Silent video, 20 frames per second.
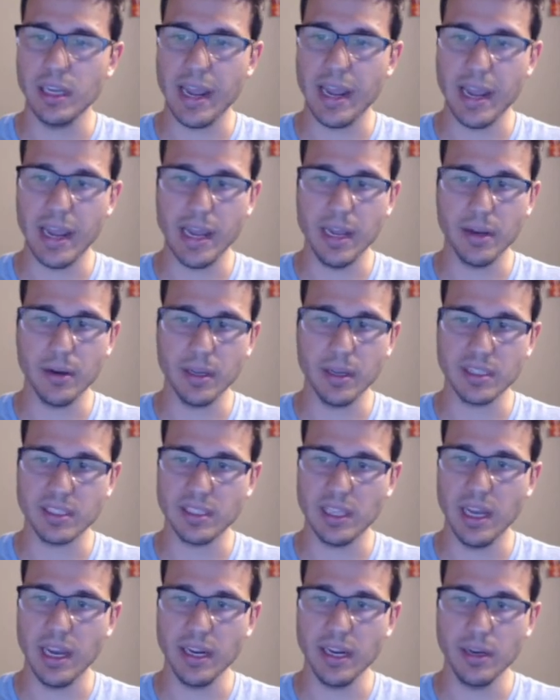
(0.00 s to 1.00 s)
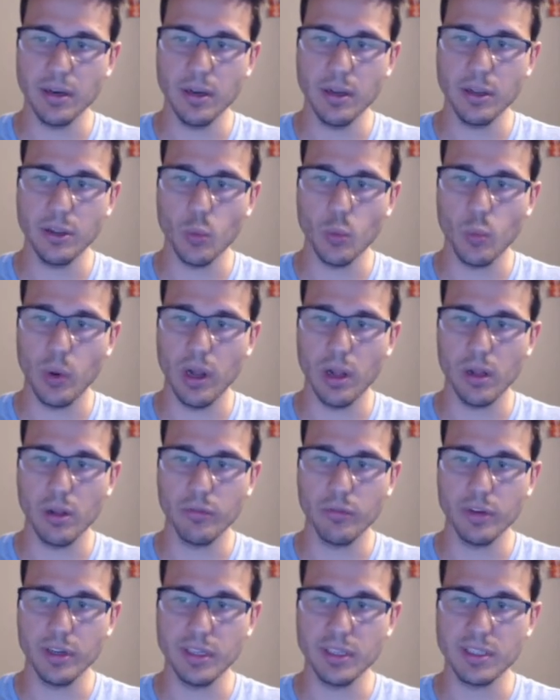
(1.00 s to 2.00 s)
and assign the
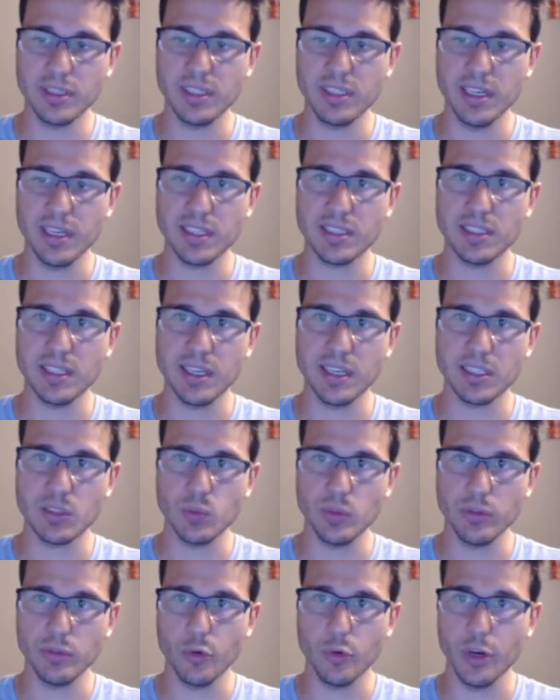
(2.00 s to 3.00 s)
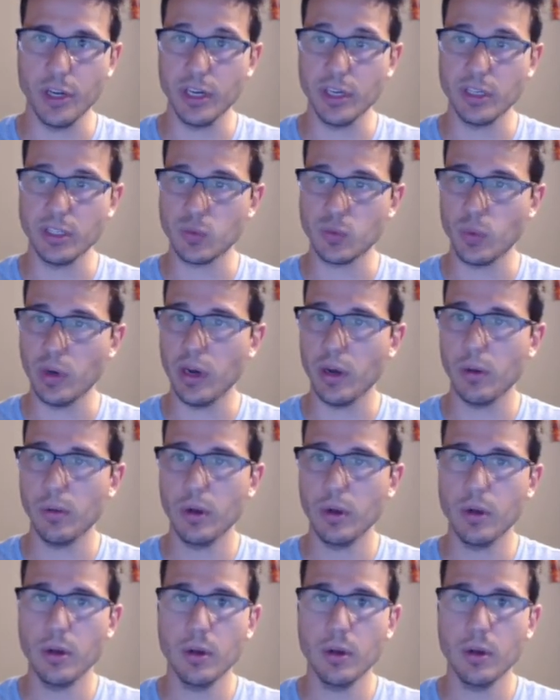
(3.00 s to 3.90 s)
relevant CSS we created as well.